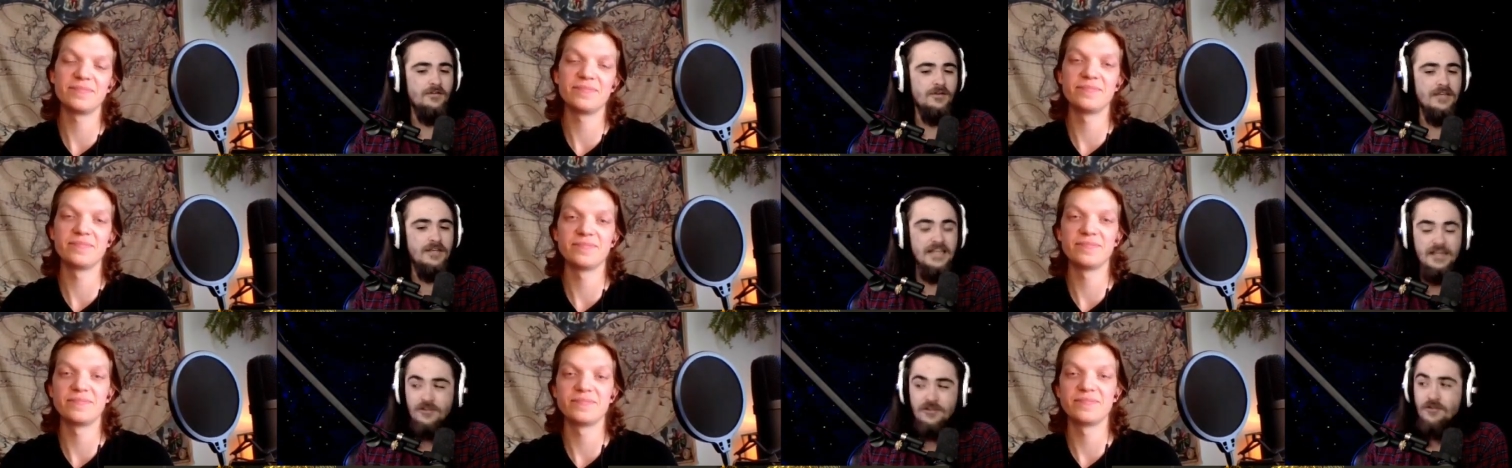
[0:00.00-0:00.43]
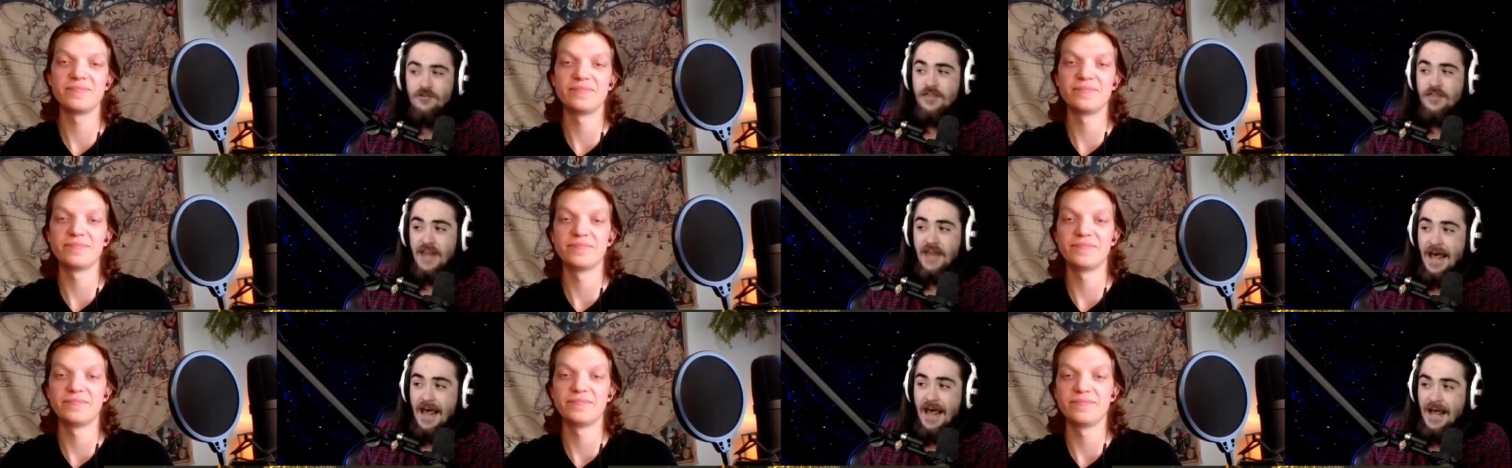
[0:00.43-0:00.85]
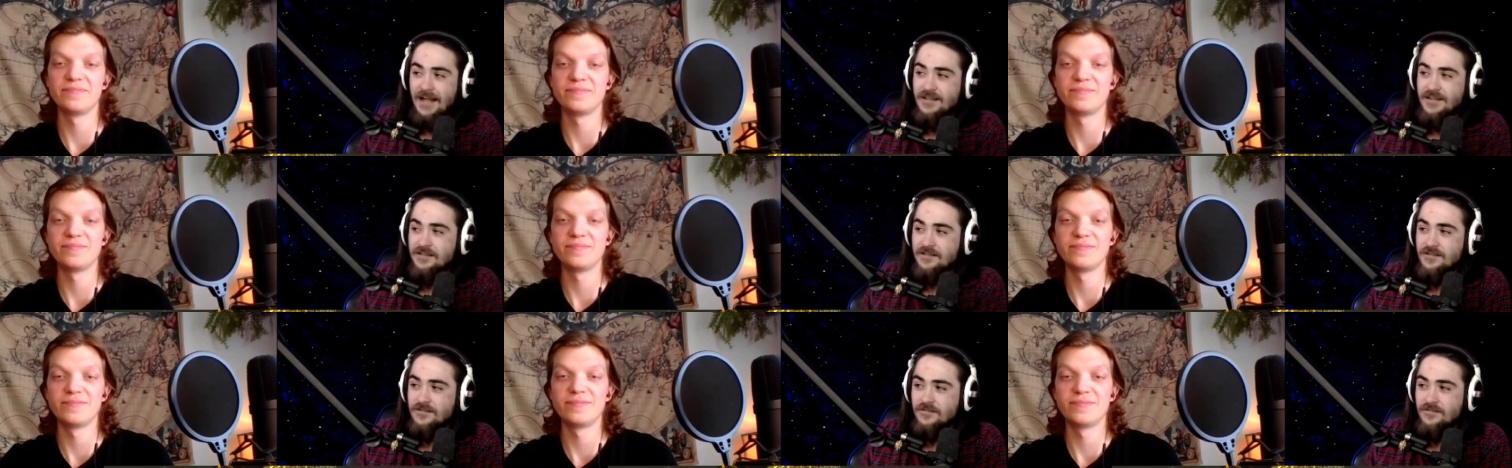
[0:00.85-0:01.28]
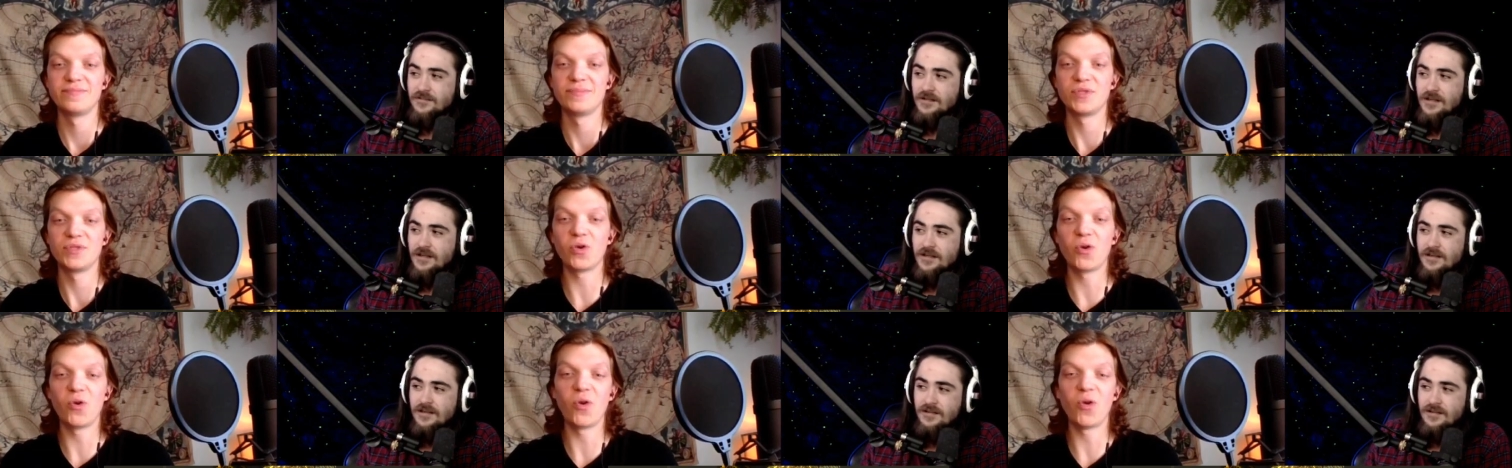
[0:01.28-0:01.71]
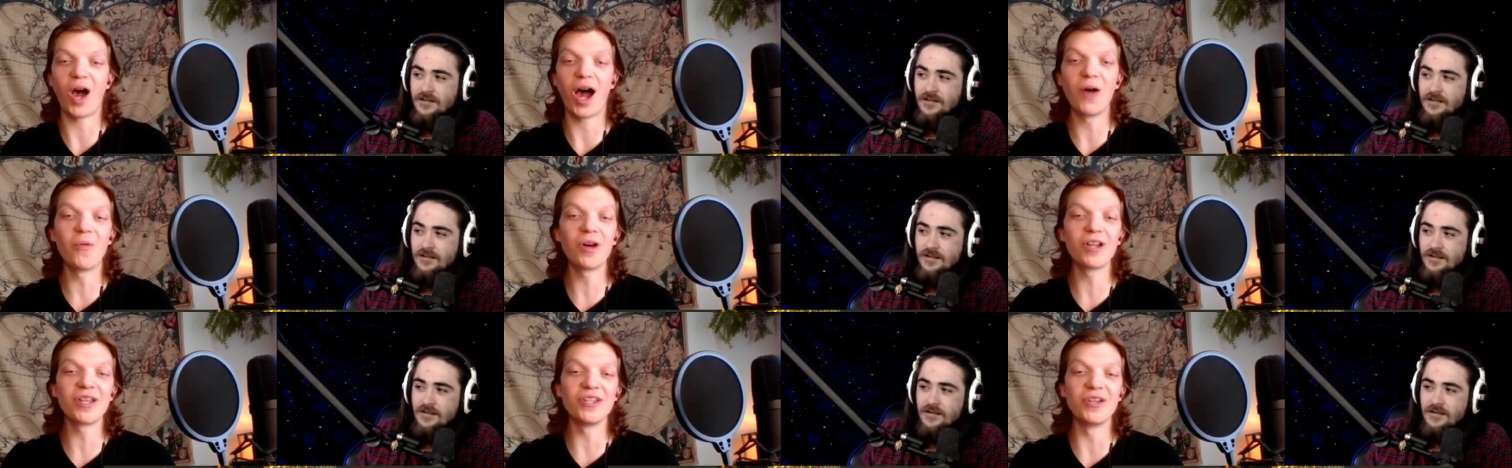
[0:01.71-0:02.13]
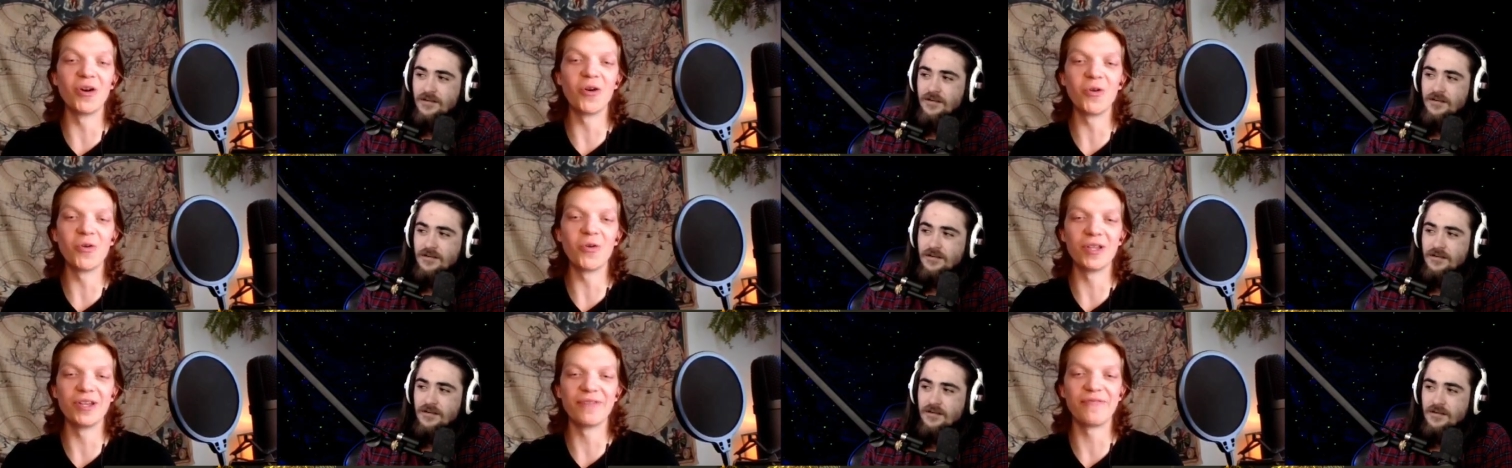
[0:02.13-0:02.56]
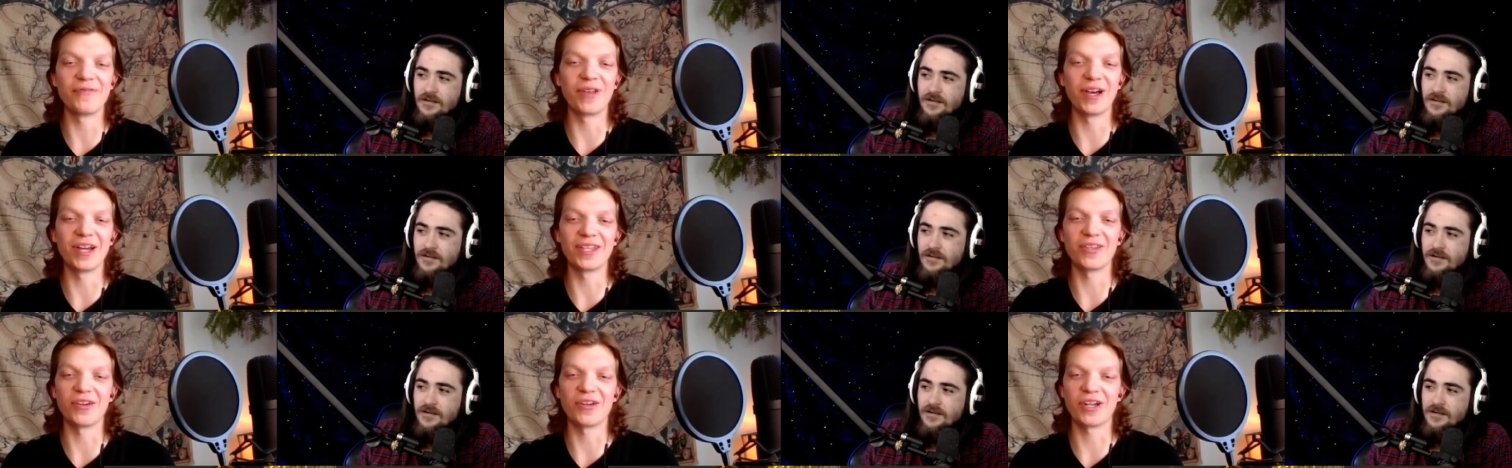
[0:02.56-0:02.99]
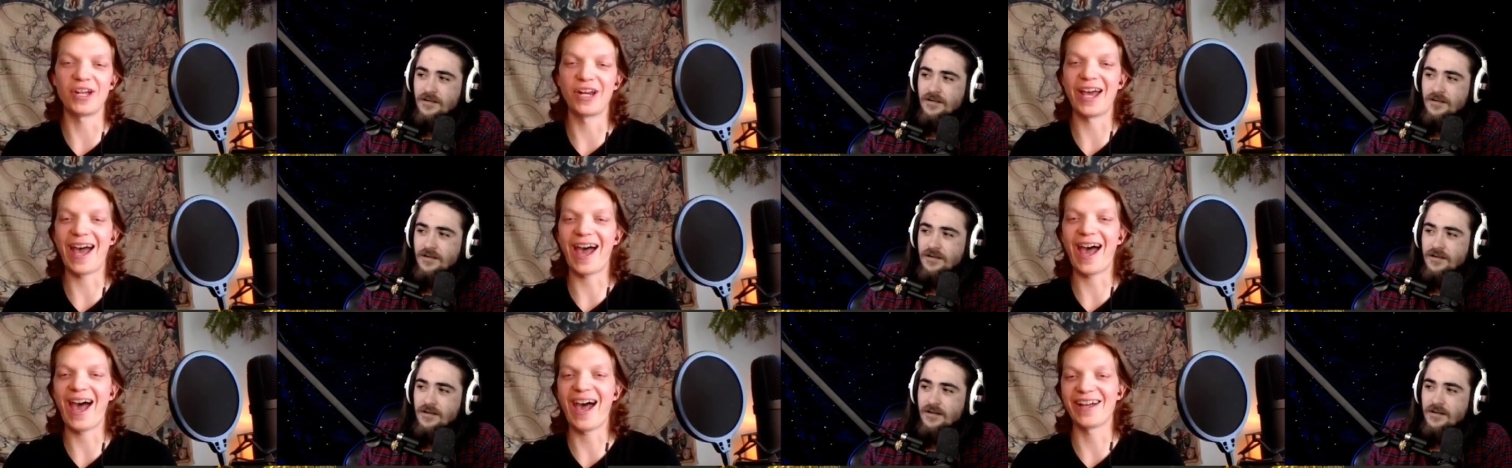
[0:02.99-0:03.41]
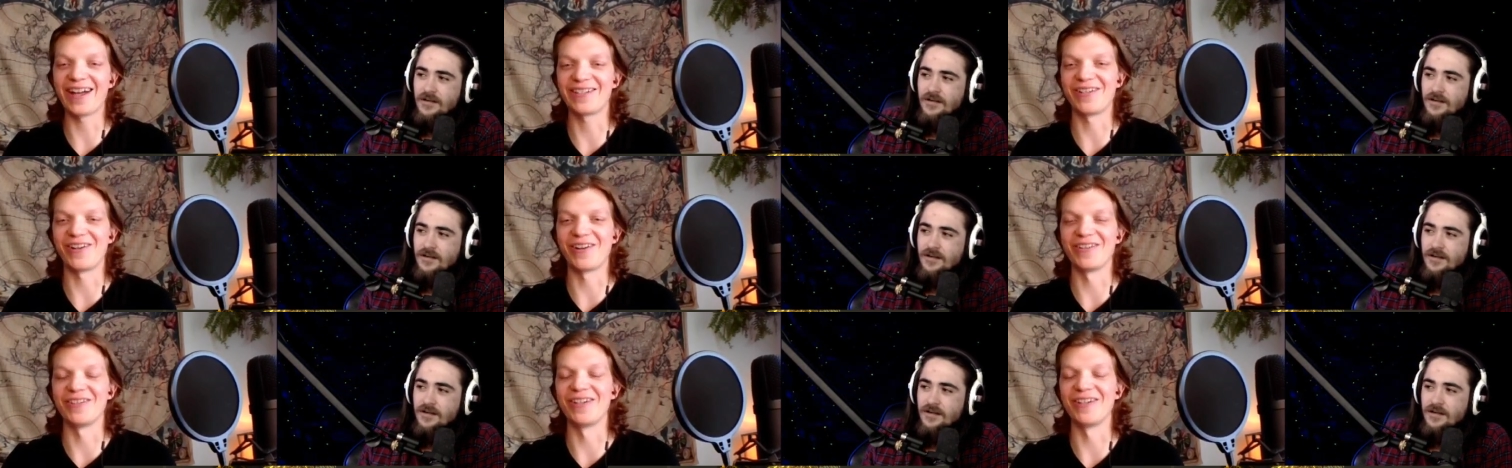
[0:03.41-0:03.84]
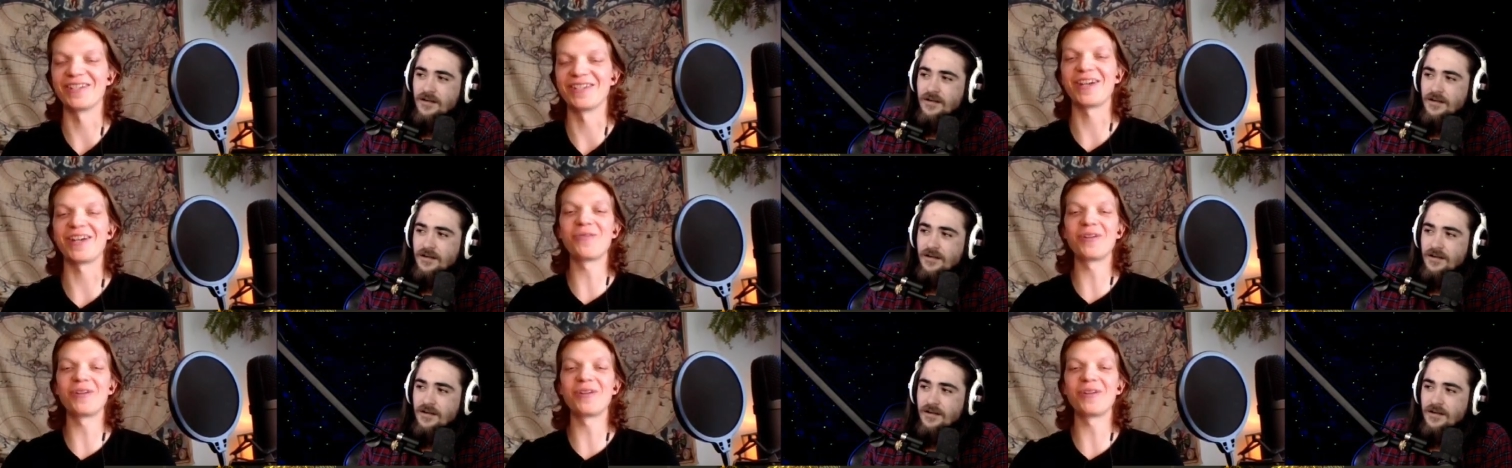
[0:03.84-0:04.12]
Speaker 1: either that so I want to know if like they're gonna act on this.